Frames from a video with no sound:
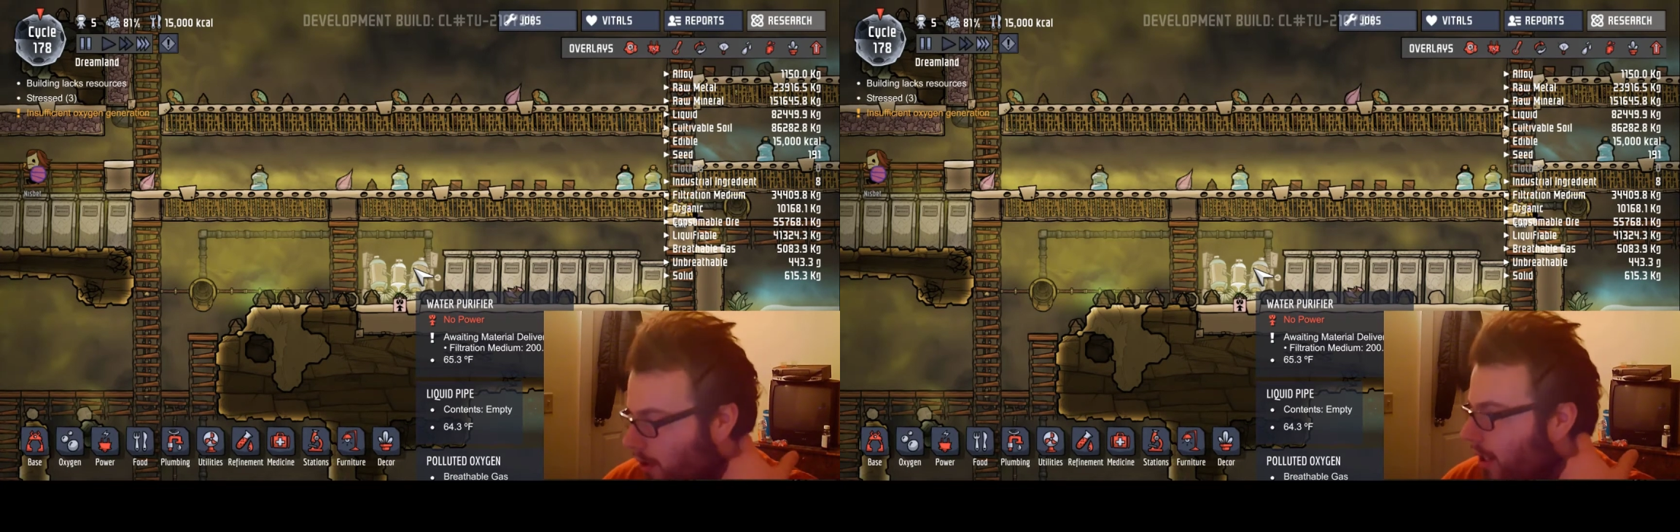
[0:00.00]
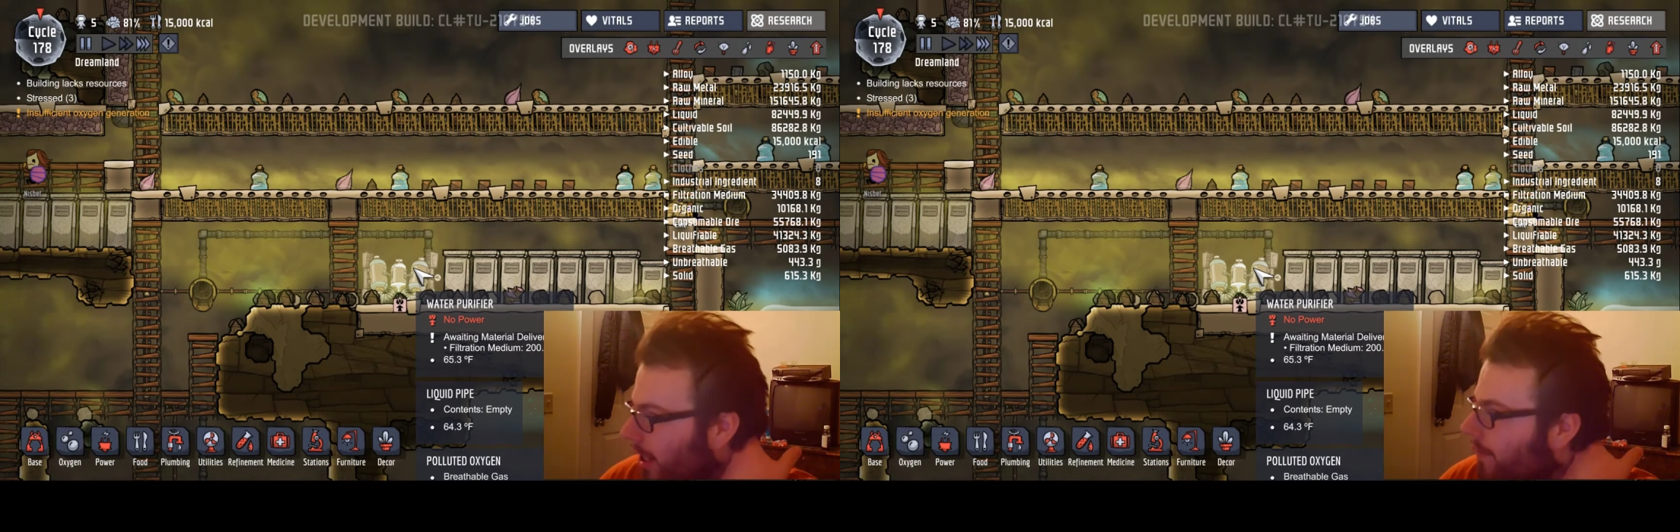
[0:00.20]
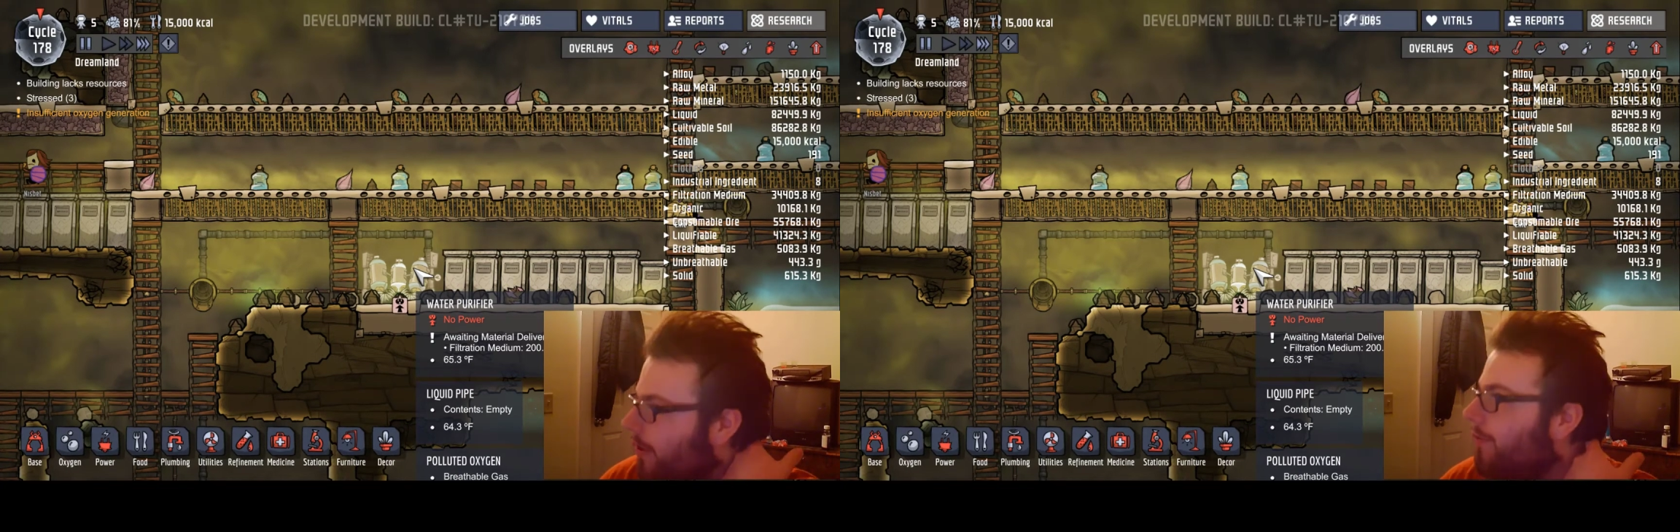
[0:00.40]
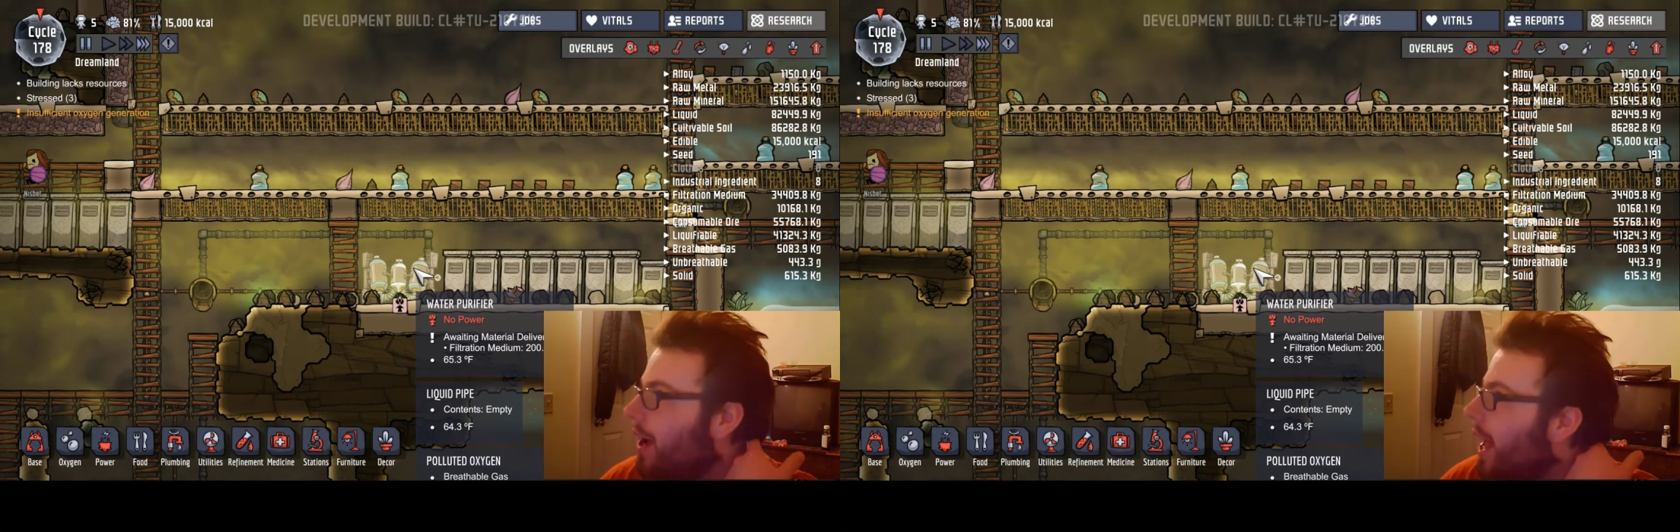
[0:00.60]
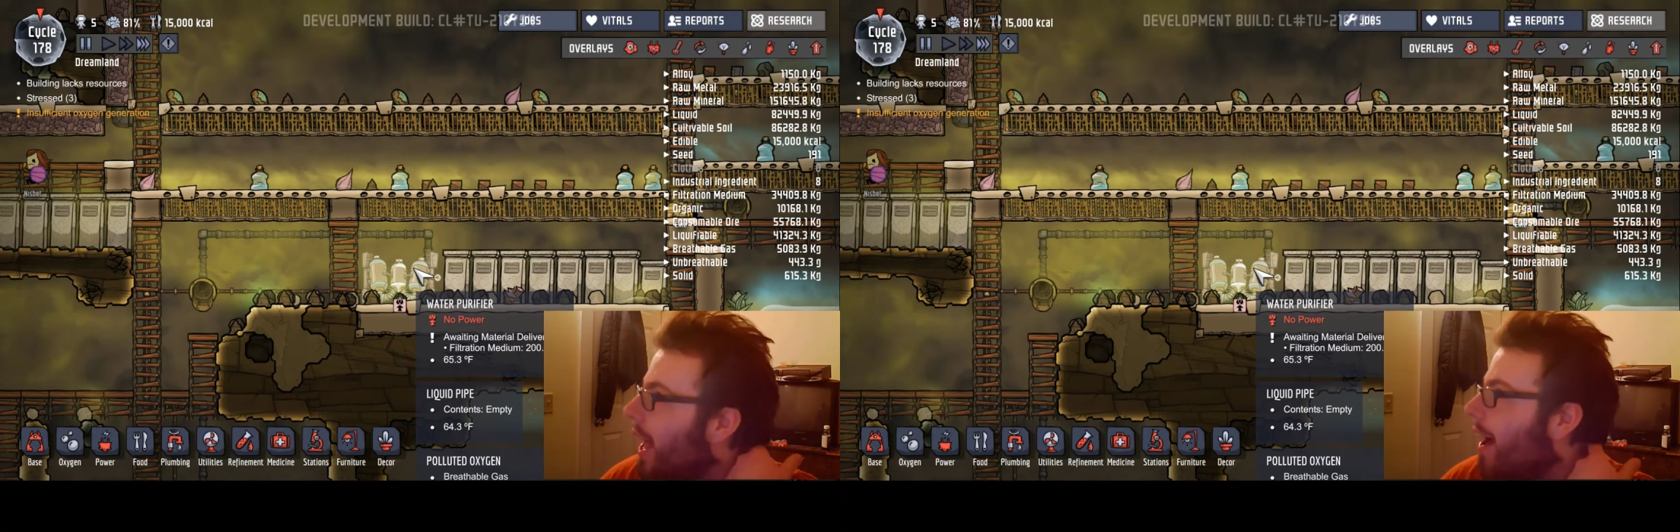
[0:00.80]
Even if I
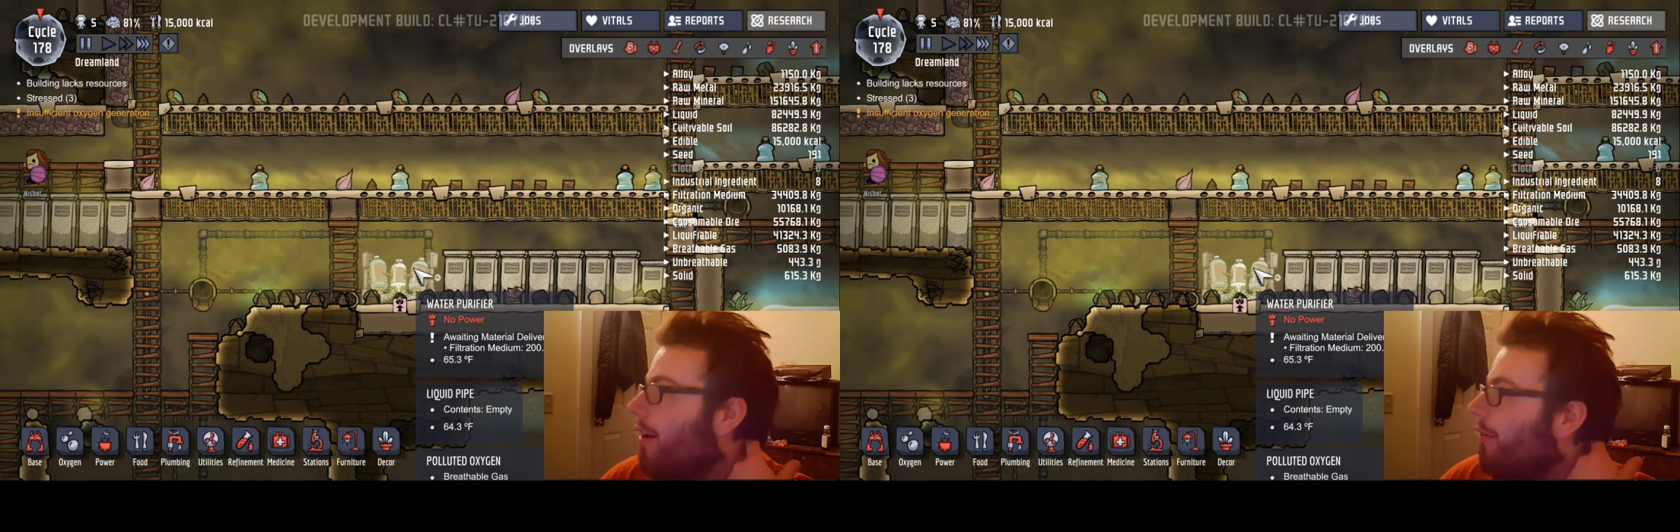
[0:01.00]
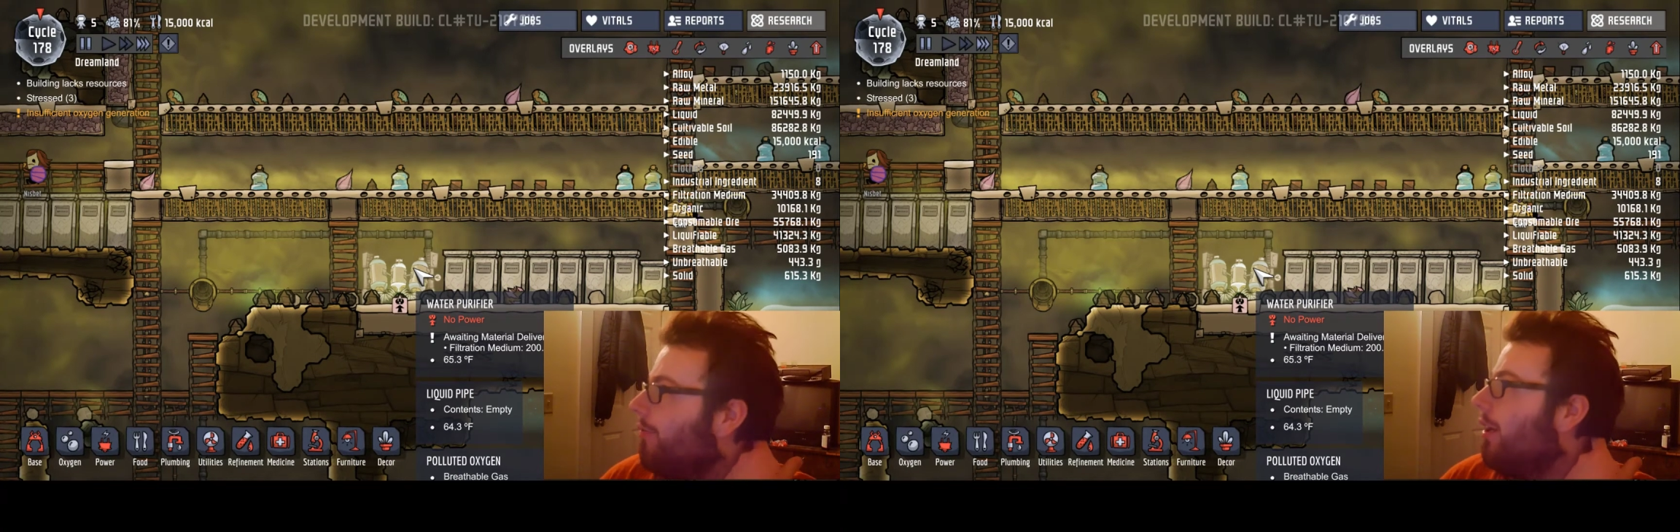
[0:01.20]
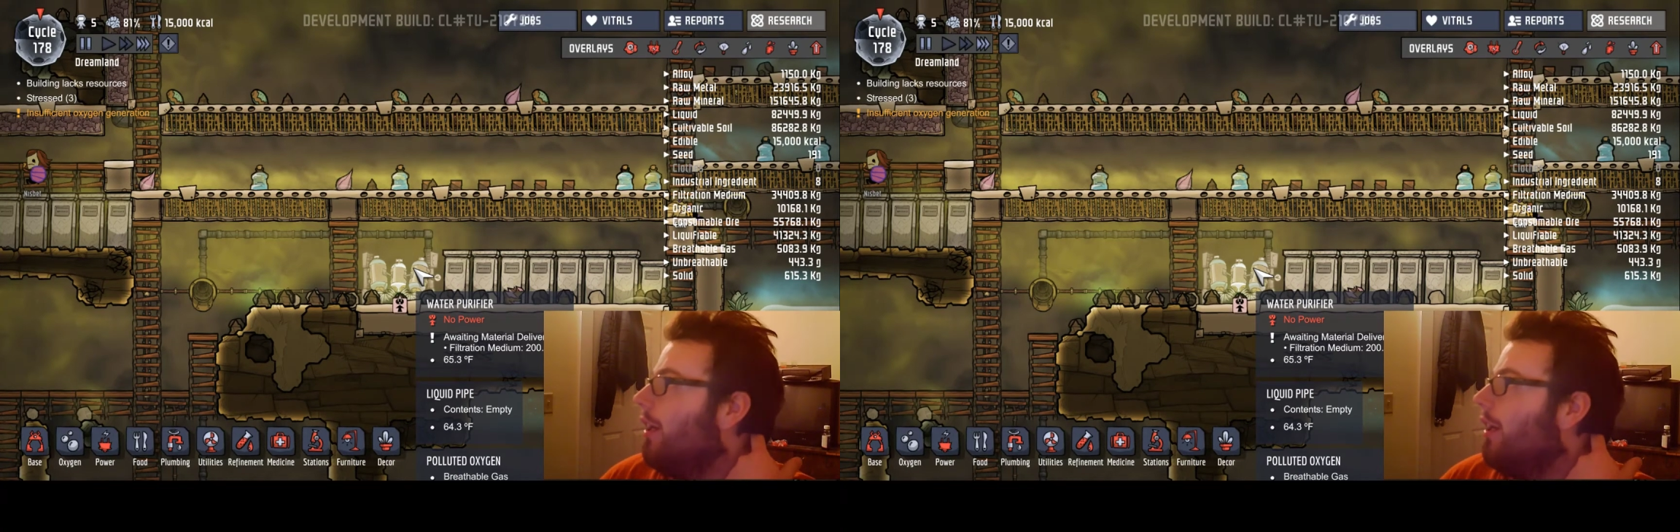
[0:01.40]
have